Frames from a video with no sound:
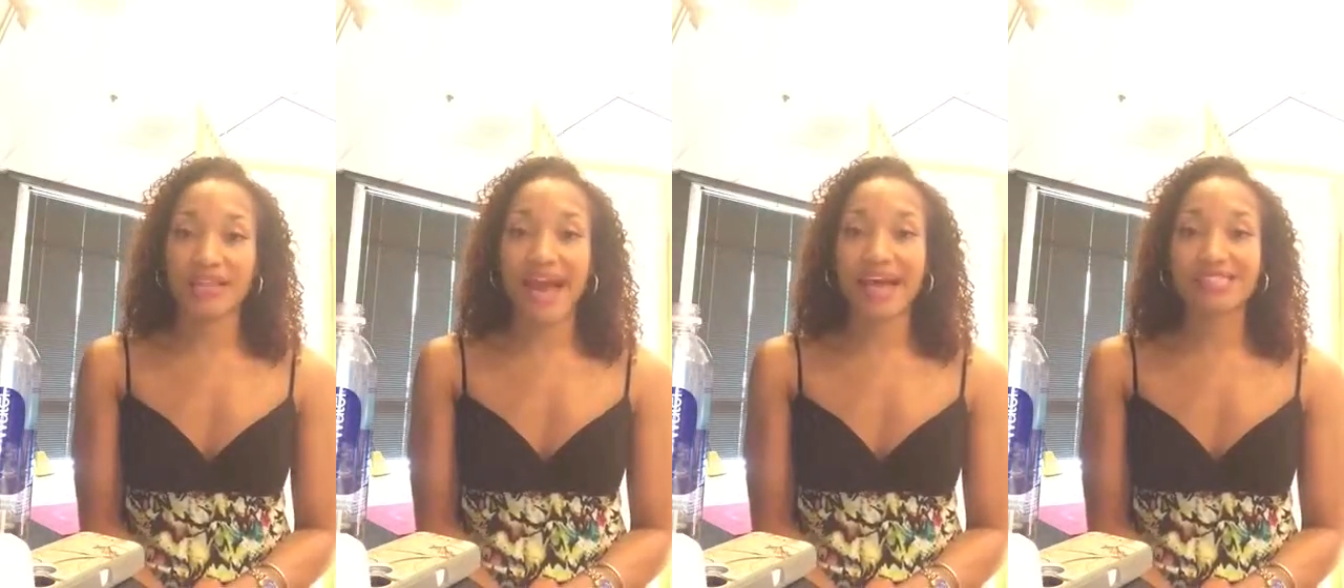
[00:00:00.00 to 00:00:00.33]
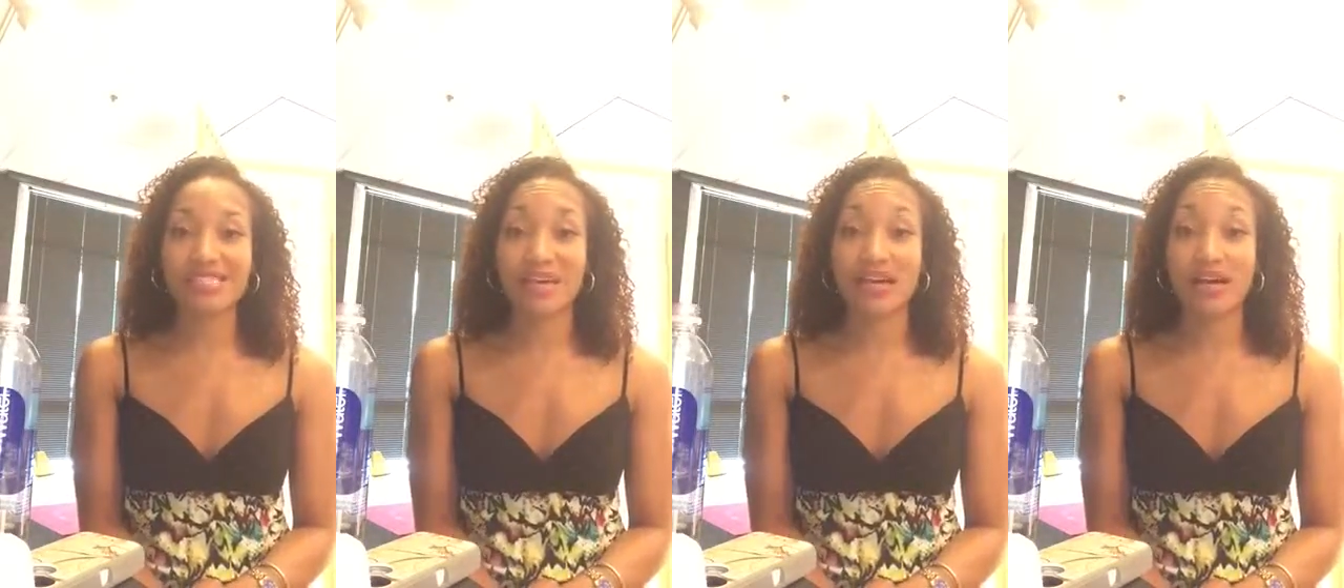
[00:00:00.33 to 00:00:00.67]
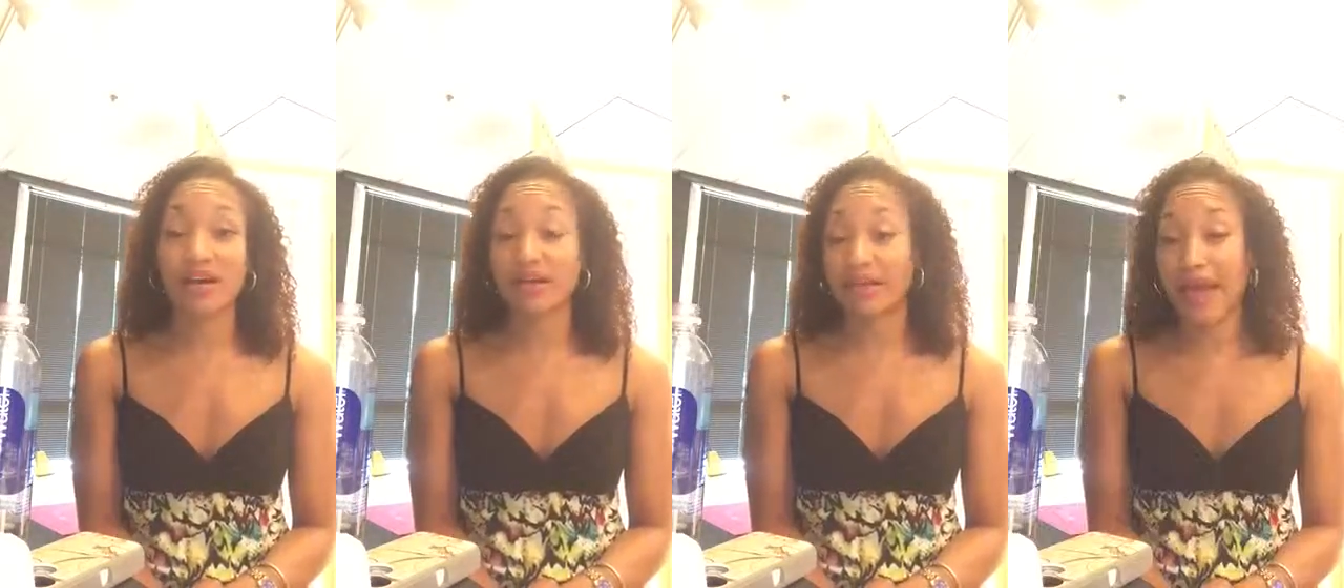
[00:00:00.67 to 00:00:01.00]
that's
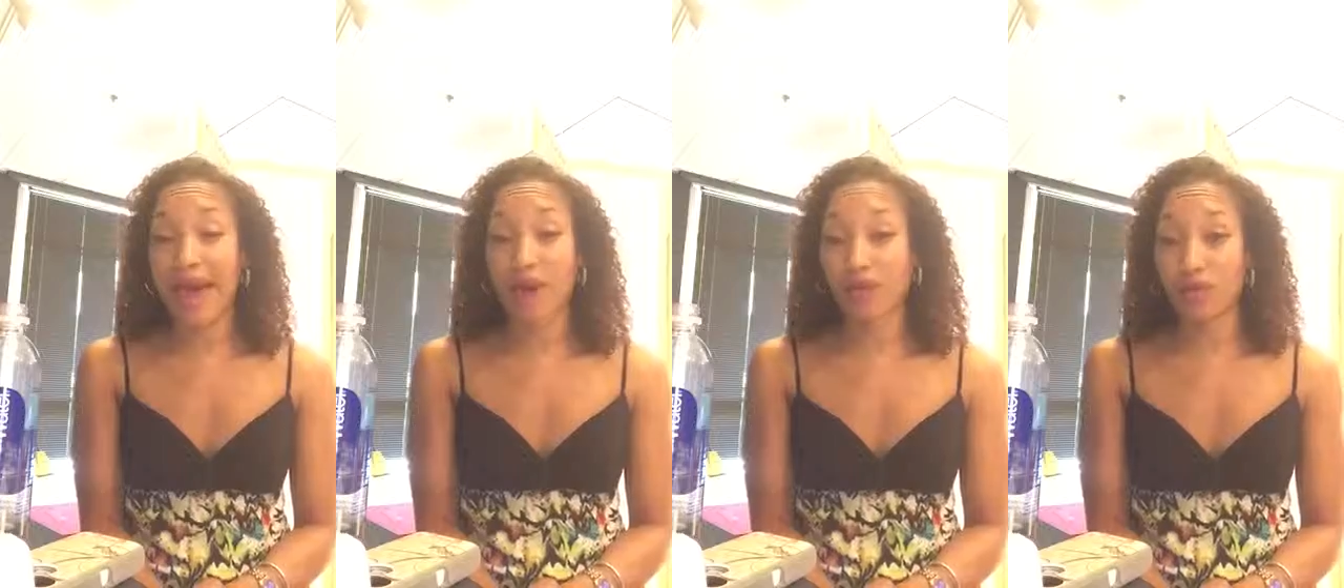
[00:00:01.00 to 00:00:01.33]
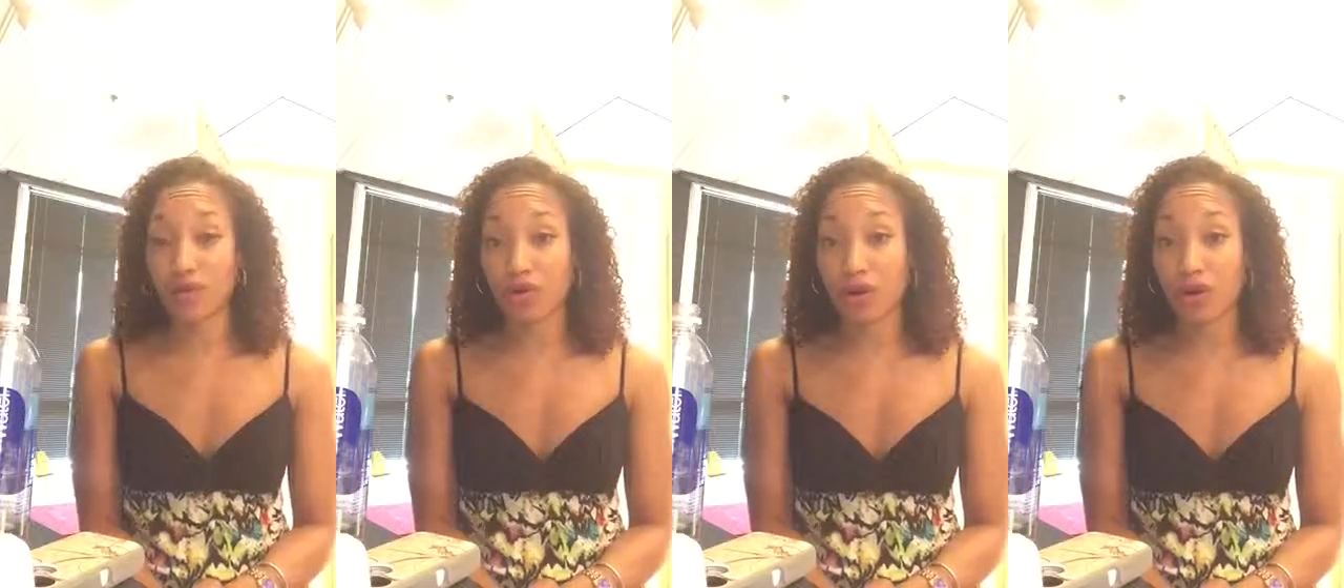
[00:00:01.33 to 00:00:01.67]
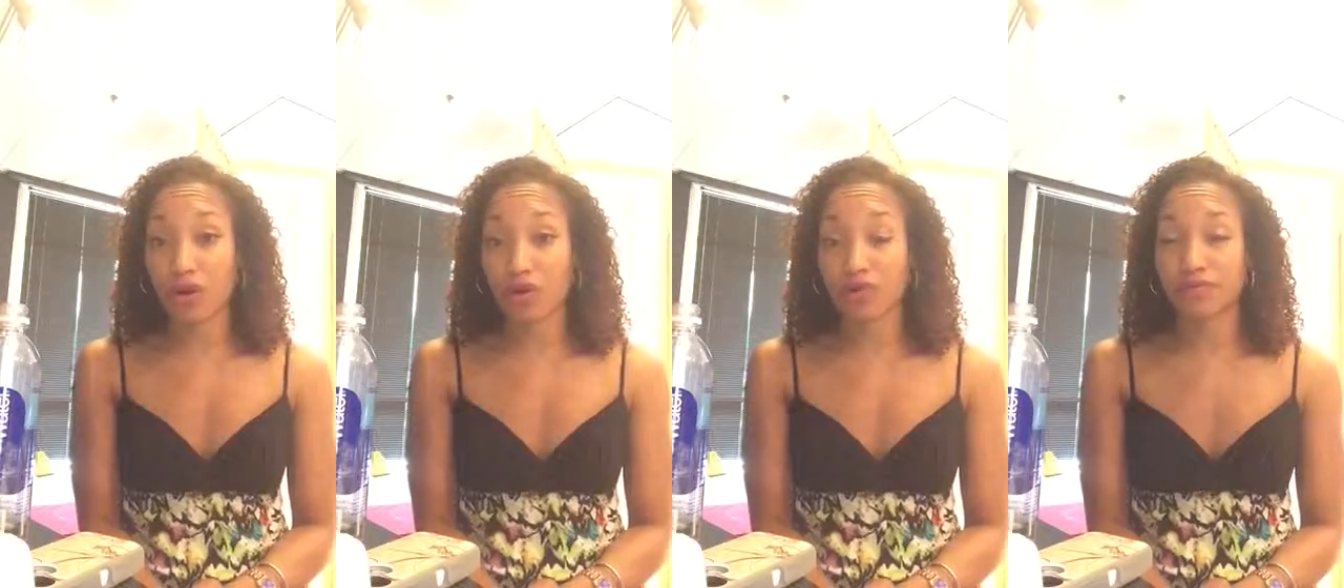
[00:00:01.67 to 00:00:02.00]
an hour
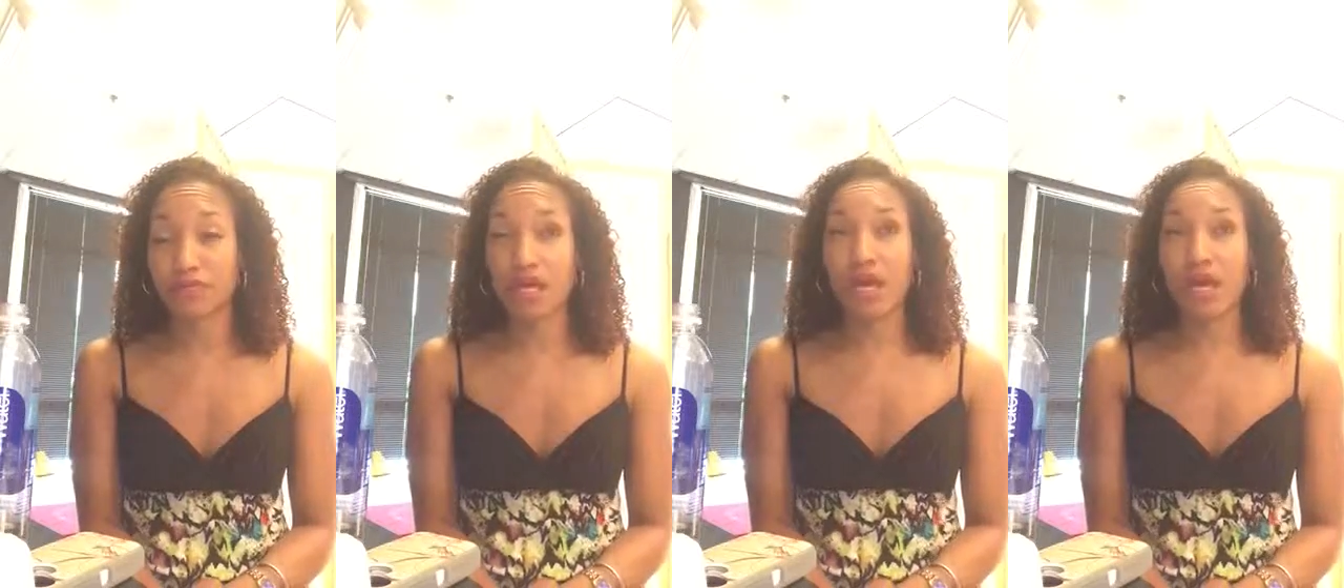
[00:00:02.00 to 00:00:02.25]
call